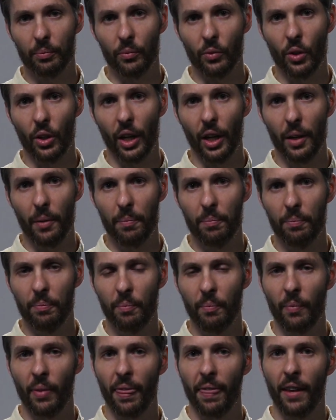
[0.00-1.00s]
Okay?
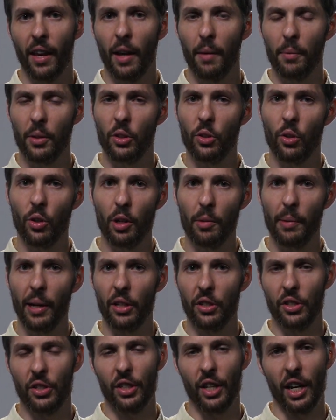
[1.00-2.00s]
I'm going to talk
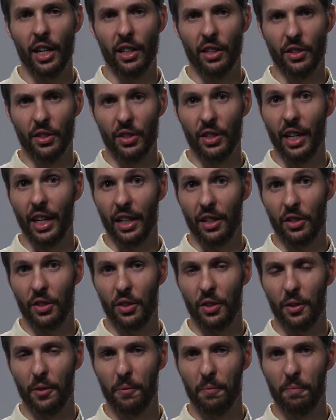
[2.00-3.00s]
about silence
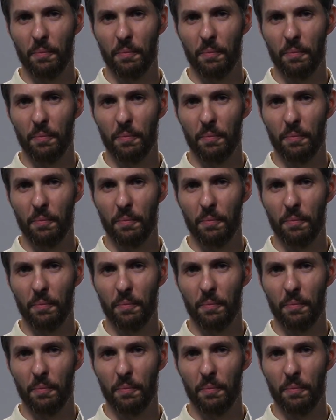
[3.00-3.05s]
next.